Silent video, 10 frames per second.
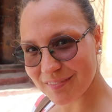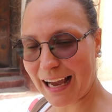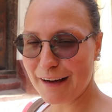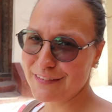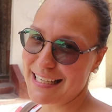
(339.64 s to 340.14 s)

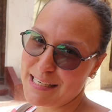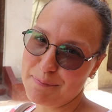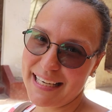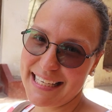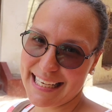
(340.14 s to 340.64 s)
have that in
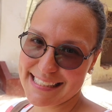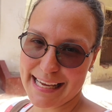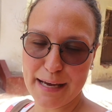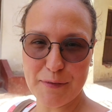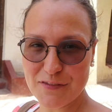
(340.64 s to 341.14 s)
mind next
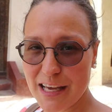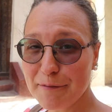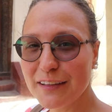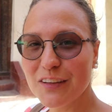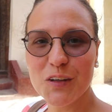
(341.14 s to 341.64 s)
time if
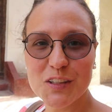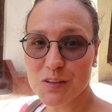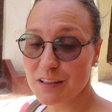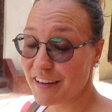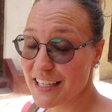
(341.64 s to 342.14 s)
someone's going
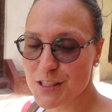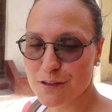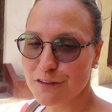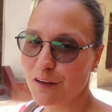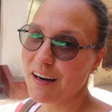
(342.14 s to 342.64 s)
to invite
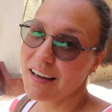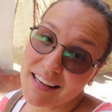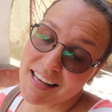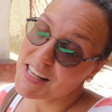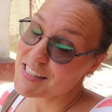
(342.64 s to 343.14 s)
you for
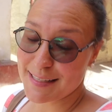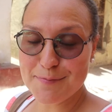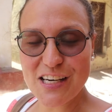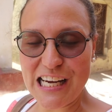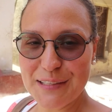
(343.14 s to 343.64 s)

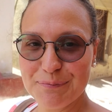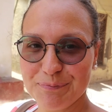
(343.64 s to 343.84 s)
some chai.